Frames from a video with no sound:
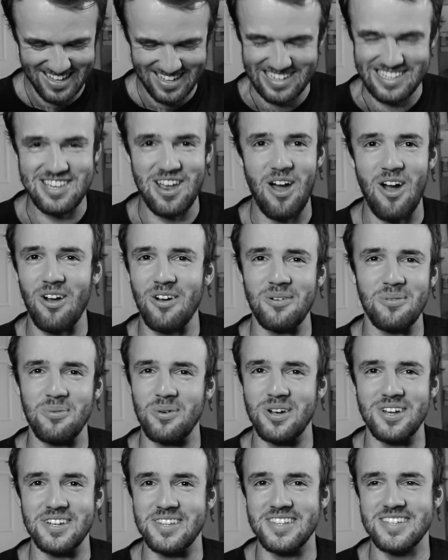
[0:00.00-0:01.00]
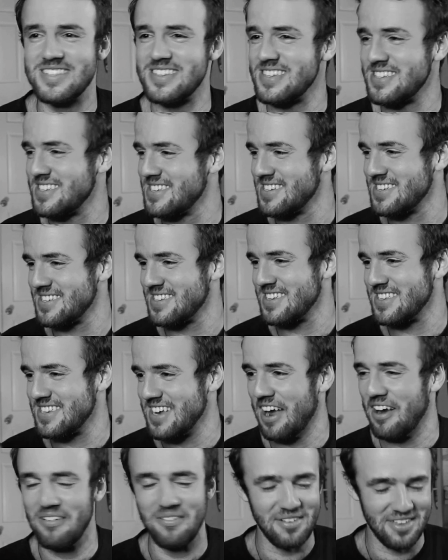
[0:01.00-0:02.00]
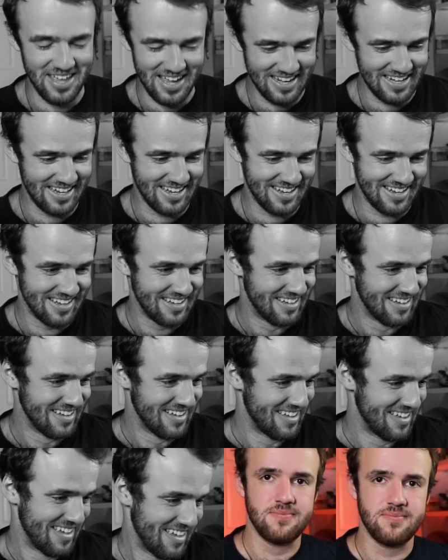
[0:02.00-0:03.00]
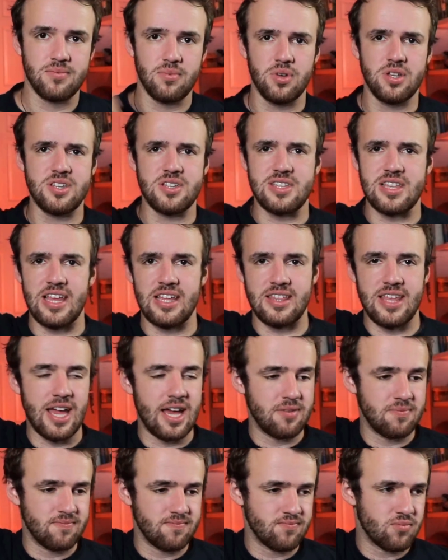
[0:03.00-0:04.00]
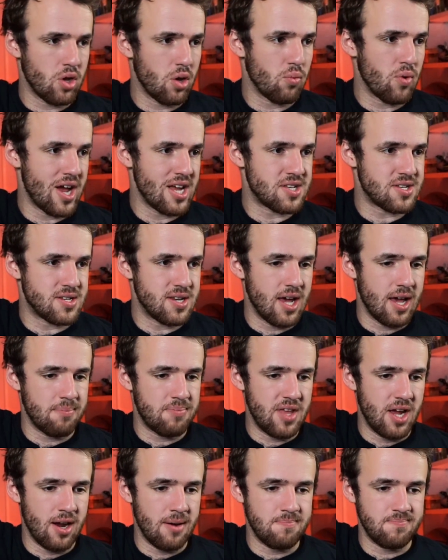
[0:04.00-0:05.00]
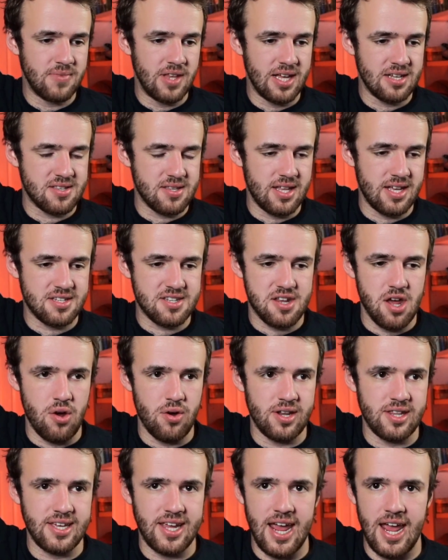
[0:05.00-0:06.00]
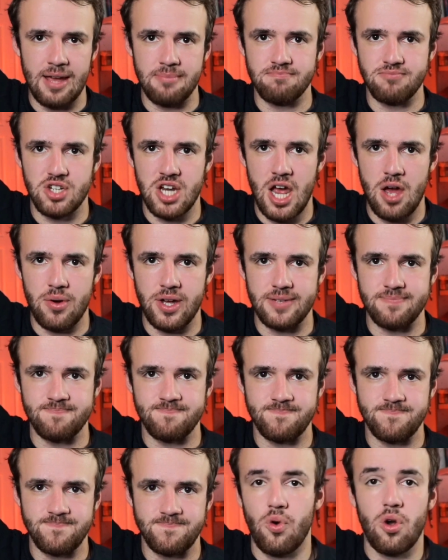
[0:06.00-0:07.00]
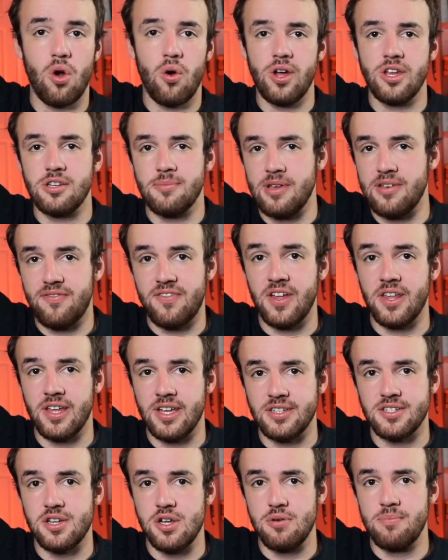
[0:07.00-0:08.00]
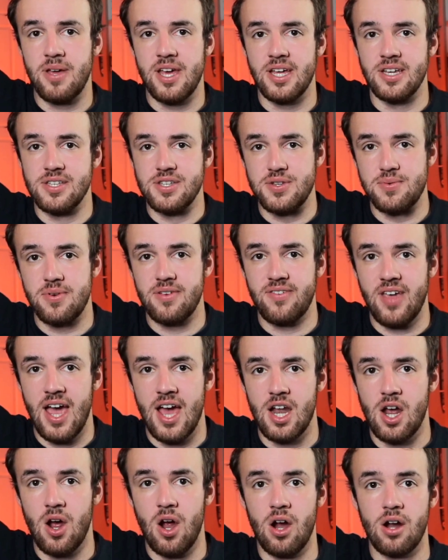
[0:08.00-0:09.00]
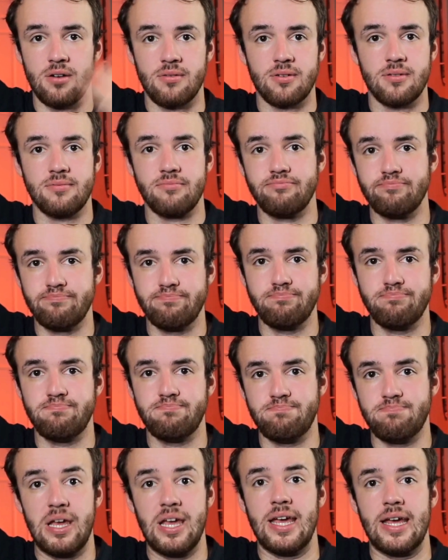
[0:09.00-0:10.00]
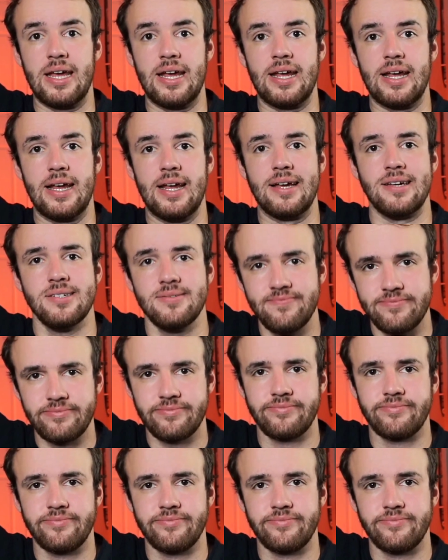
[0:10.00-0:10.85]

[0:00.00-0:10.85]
It's hardwood. This is just a terrible idea. We'll just let that rest up there. Let's go into the game, shall we? We're going to be filling 2 bins. We've got our ding!